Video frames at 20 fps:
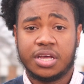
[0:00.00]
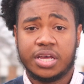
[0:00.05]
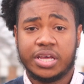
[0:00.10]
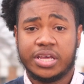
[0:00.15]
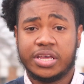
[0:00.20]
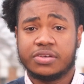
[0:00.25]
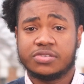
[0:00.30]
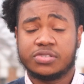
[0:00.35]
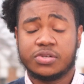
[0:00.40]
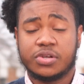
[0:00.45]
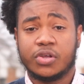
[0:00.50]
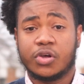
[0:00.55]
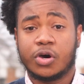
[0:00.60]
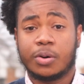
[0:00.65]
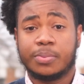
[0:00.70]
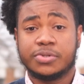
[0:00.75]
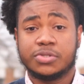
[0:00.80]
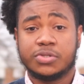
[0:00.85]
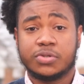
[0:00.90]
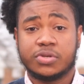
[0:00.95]
it gives you the
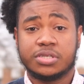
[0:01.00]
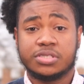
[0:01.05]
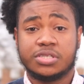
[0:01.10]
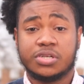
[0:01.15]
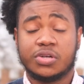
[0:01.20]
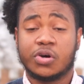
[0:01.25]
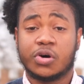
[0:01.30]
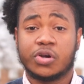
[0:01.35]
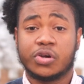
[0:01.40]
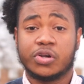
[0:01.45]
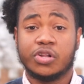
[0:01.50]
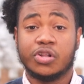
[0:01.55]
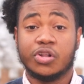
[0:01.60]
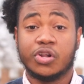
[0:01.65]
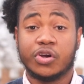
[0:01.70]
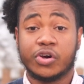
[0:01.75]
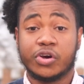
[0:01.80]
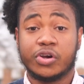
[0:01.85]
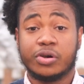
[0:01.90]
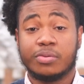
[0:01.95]
opportunity to not only
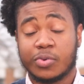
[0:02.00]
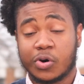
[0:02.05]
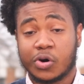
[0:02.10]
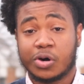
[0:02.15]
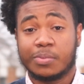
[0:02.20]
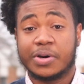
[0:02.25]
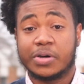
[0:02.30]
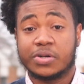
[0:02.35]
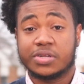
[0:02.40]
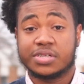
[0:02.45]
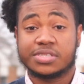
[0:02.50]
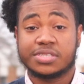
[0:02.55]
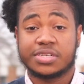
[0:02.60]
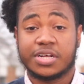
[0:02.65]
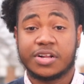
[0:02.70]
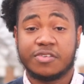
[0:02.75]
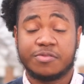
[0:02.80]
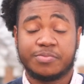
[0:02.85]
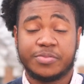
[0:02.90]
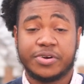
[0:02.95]
learn more about
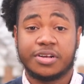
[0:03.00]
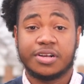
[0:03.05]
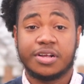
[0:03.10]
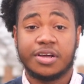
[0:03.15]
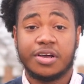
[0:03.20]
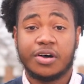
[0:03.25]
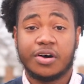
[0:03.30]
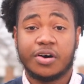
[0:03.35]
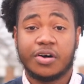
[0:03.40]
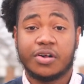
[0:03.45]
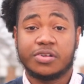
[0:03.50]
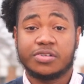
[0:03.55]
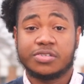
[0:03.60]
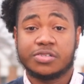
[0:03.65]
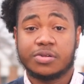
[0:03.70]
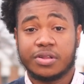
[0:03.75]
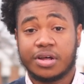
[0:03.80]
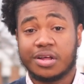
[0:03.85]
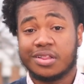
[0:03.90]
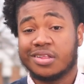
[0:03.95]
yourself, but
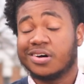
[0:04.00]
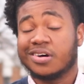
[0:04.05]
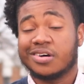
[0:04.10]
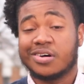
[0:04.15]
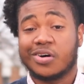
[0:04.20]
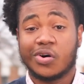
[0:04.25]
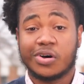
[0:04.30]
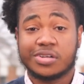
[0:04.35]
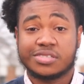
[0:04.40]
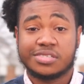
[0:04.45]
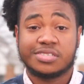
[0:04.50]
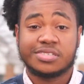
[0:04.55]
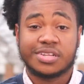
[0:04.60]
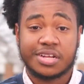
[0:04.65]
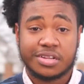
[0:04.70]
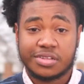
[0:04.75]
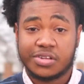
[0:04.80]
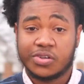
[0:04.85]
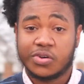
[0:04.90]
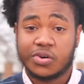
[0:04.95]
also the courses
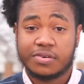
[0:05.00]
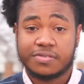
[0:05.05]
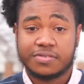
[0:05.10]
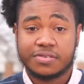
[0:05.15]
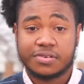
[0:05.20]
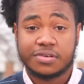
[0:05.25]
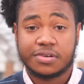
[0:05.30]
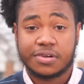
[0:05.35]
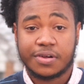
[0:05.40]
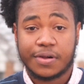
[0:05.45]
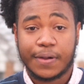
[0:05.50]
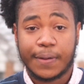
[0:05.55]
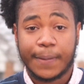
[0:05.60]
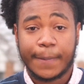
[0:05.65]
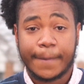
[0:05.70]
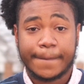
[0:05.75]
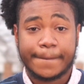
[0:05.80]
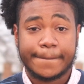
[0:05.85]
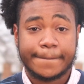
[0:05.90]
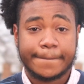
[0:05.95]
that they
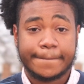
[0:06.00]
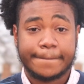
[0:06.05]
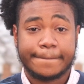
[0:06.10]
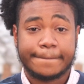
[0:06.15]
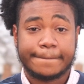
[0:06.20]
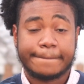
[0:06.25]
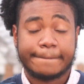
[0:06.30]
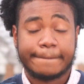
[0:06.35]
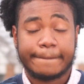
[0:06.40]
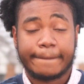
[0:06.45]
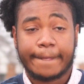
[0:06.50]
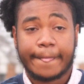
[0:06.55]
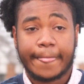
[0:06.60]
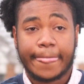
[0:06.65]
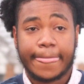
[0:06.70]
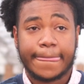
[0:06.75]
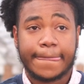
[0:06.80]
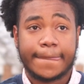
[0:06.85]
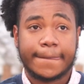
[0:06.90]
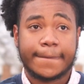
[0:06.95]
offer. I would
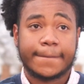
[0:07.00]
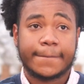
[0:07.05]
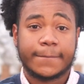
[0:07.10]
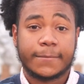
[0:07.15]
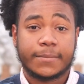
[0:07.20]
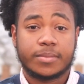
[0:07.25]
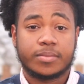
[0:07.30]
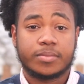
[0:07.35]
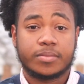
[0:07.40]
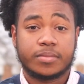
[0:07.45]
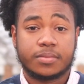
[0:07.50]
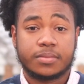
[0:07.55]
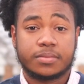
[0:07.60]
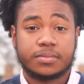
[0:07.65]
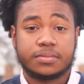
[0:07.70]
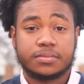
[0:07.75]
describe the social life at St.